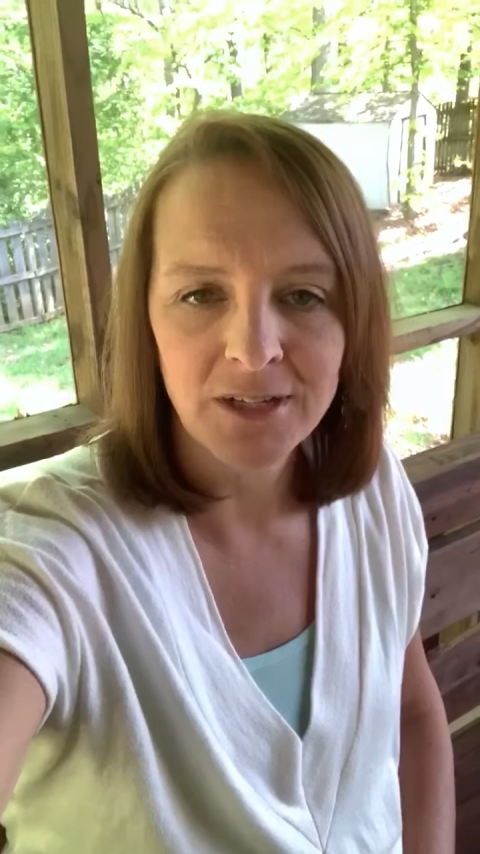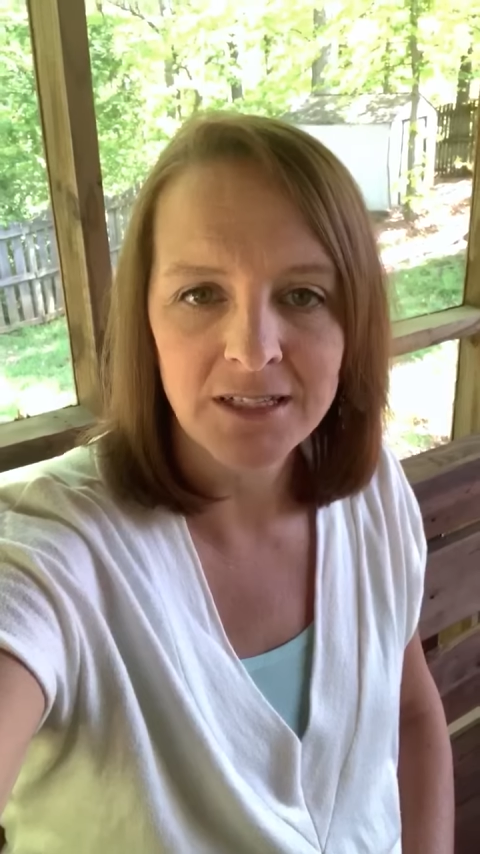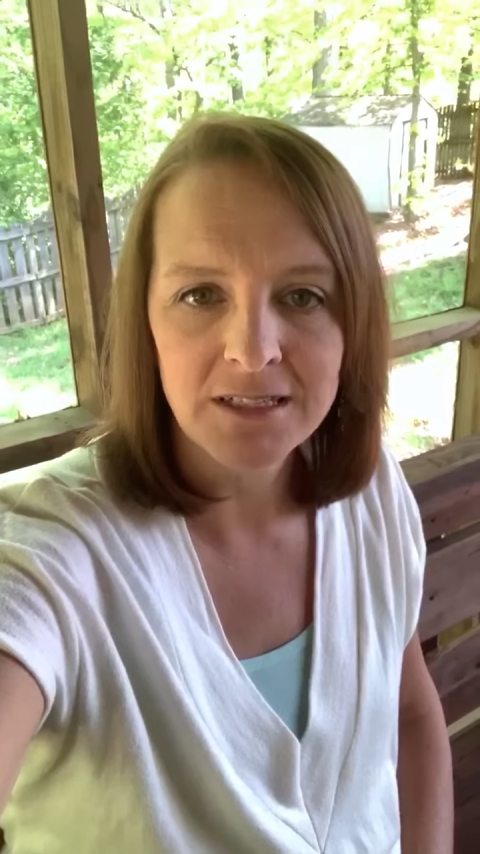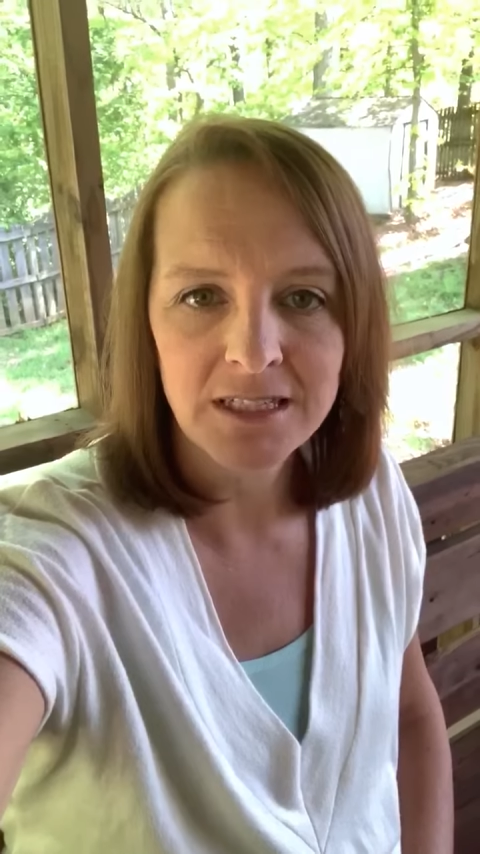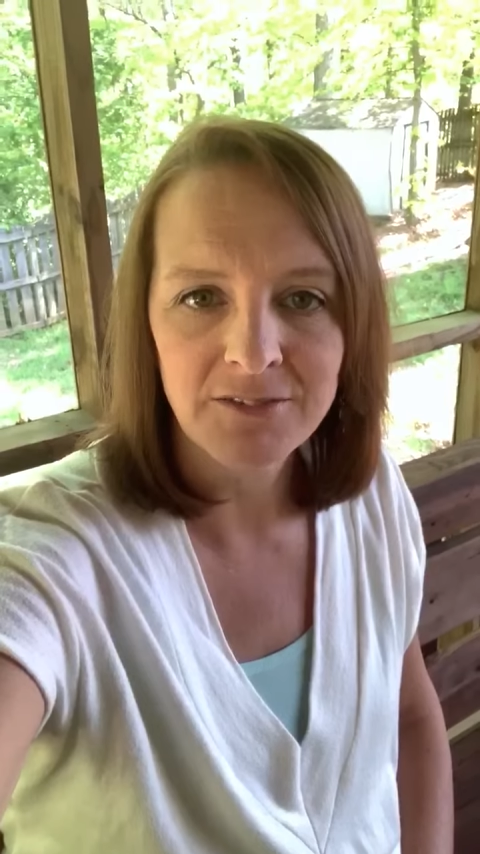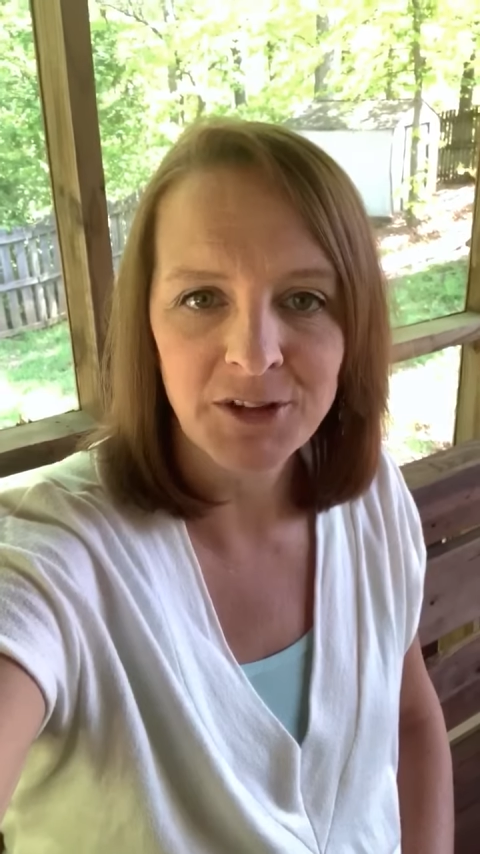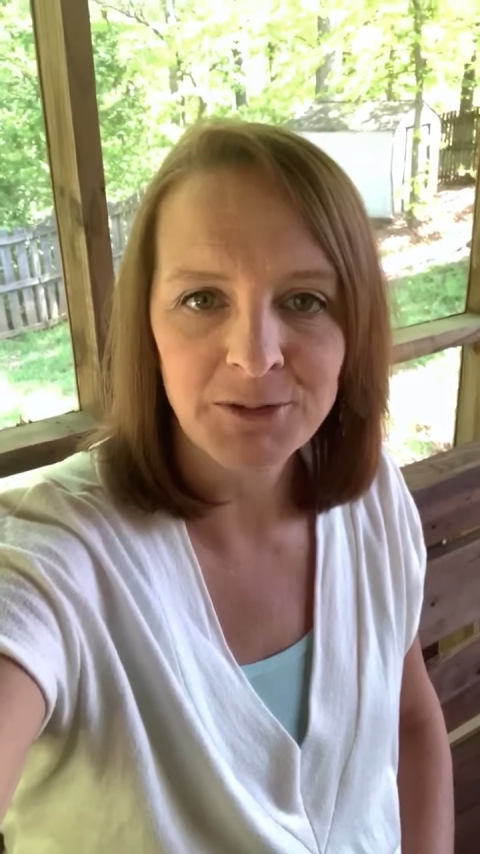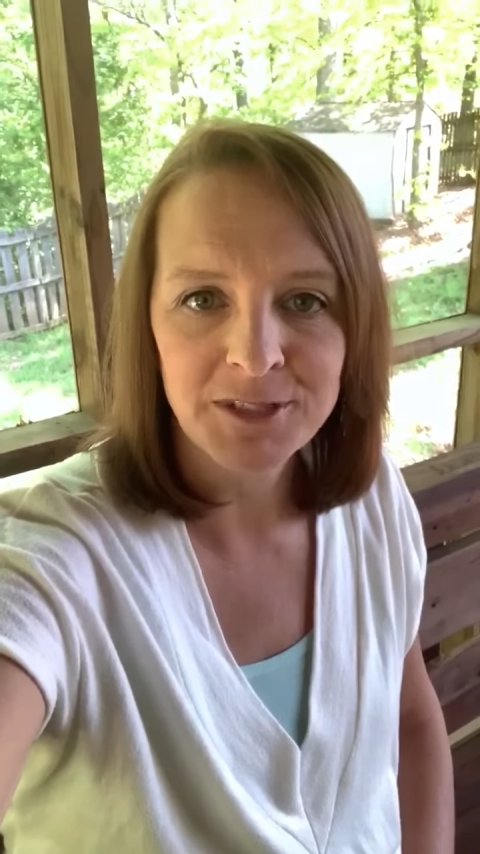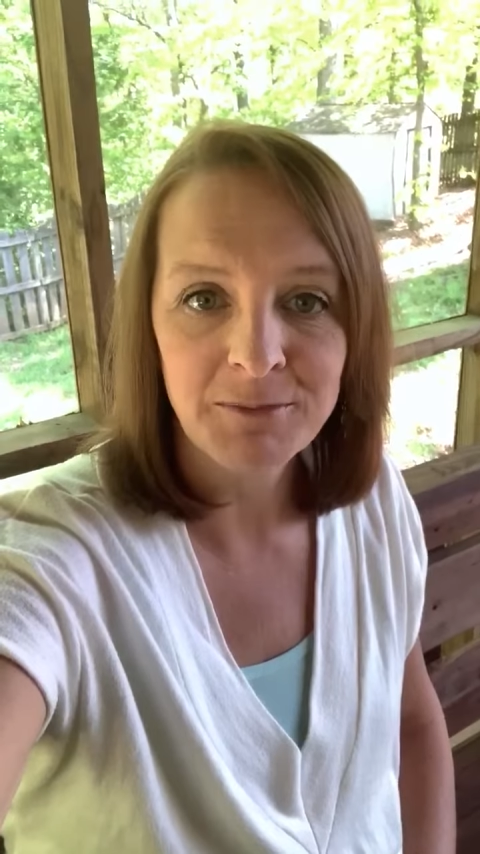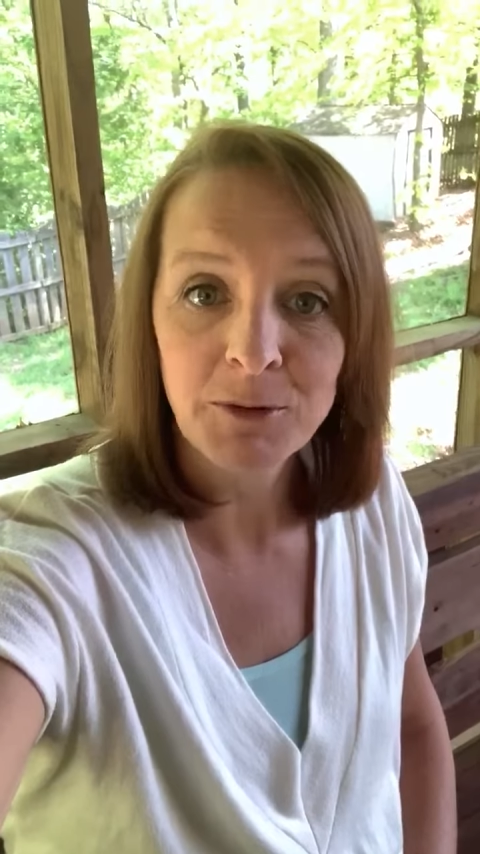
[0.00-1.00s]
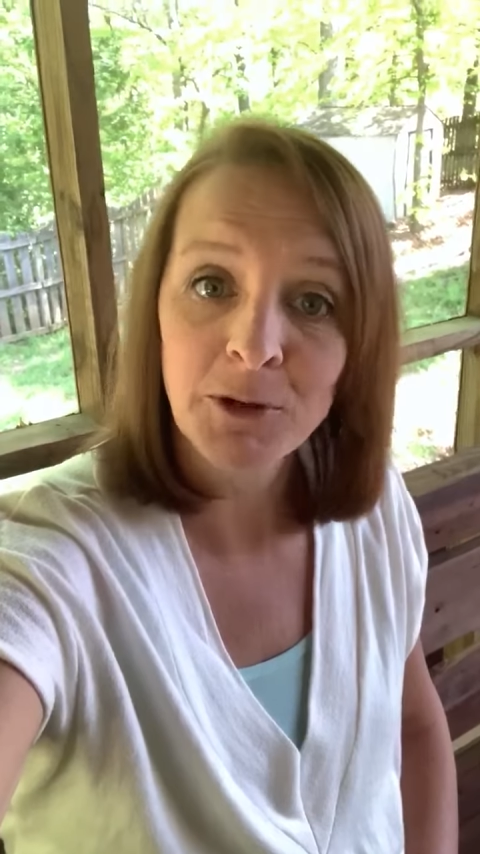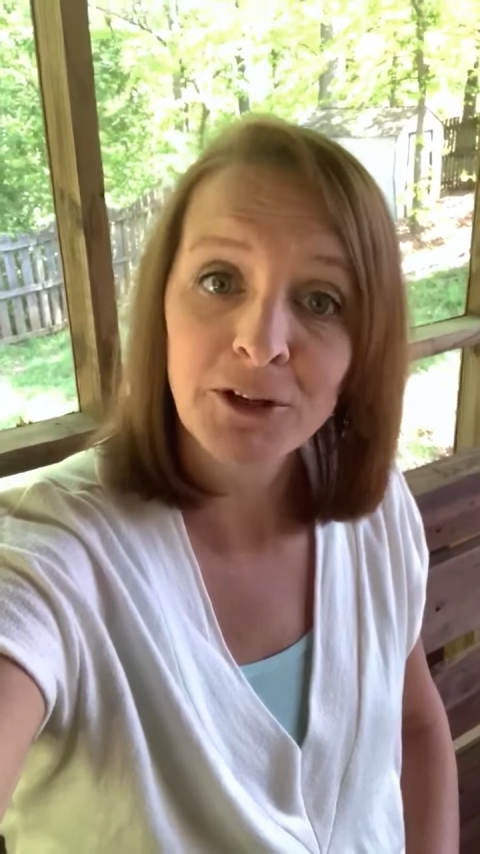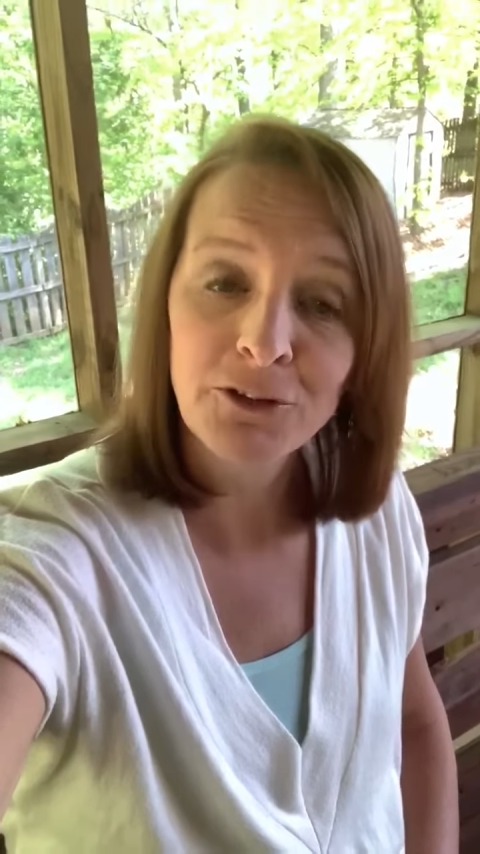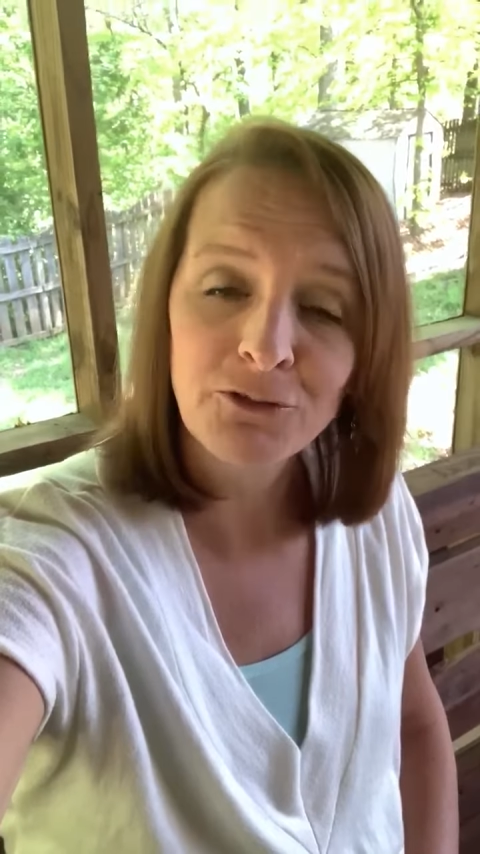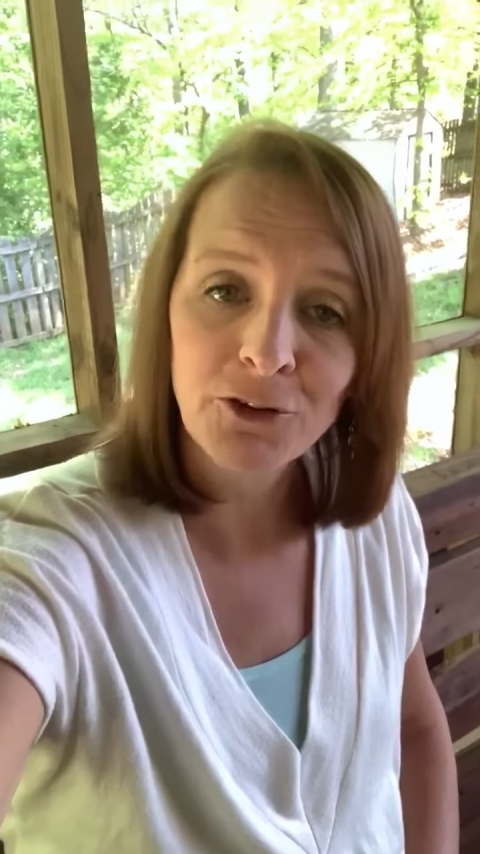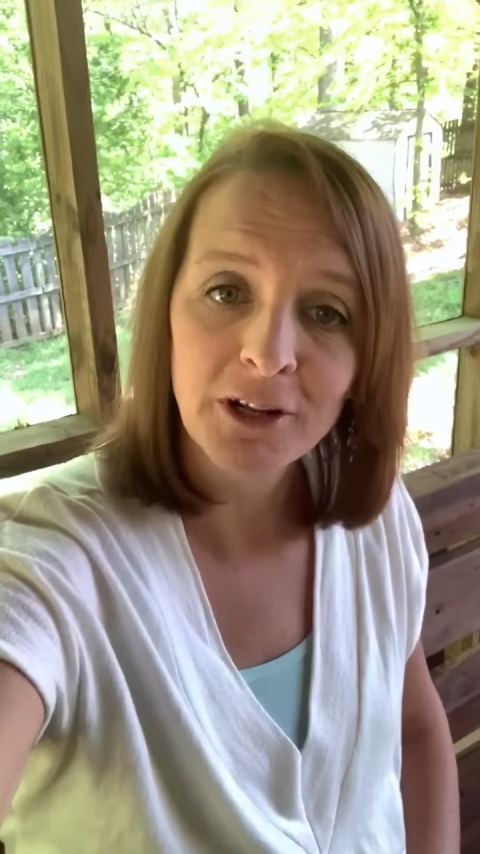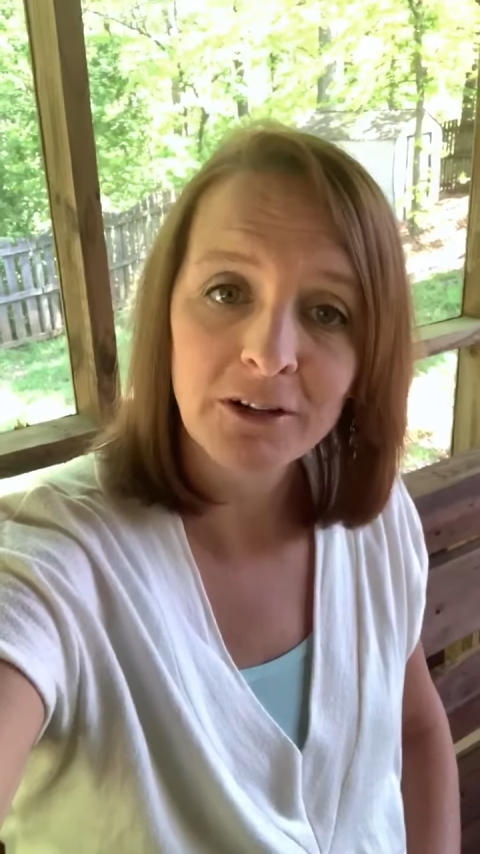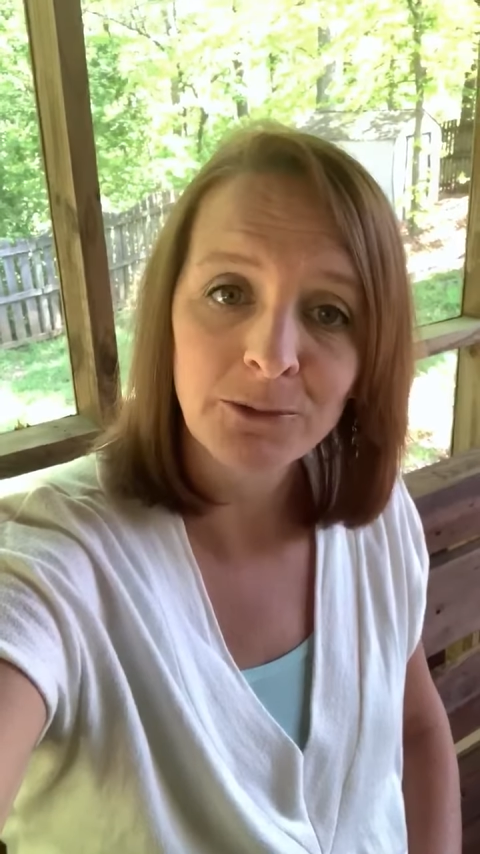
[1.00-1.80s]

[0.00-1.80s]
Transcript: and see if there was something we could do for you.